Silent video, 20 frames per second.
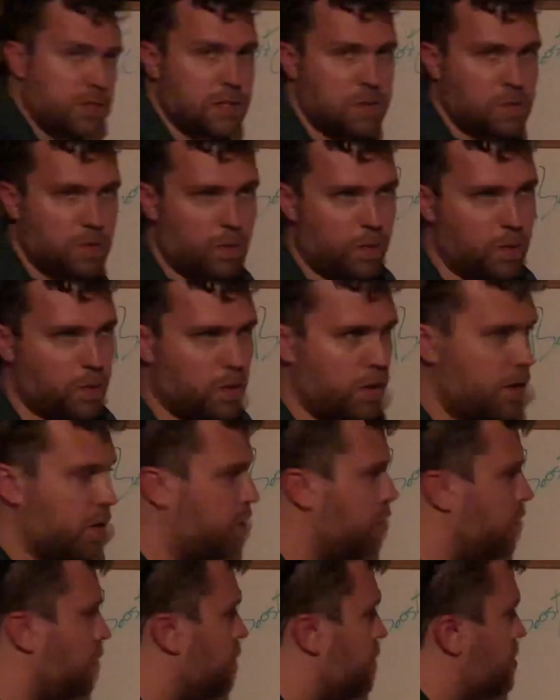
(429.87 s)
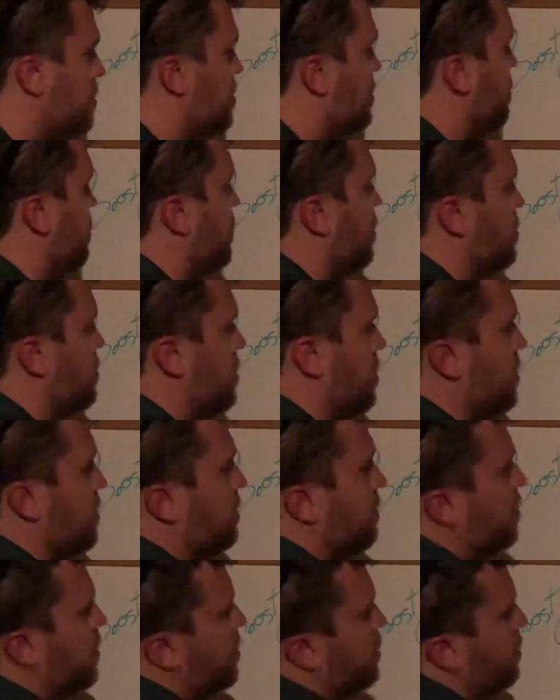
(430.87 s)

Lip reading: what we want to do. This is the boost engine we wish we